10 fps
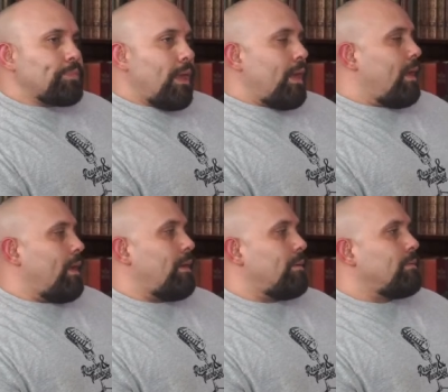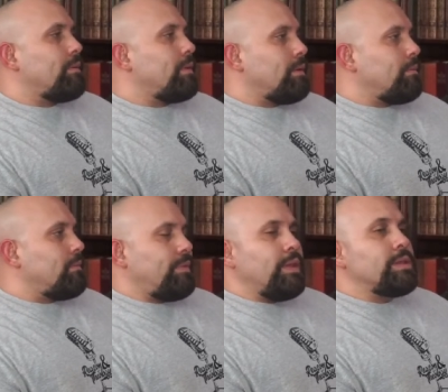uh,
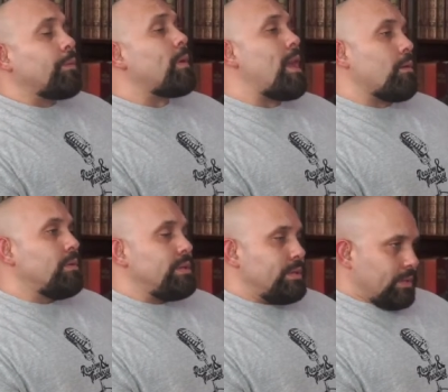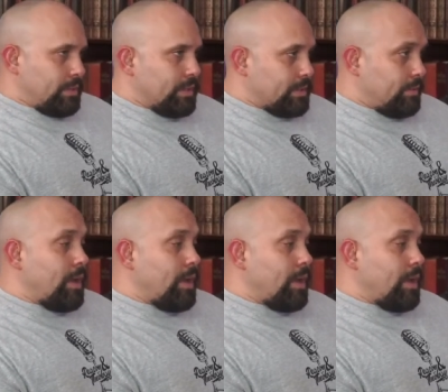these other heresies existed.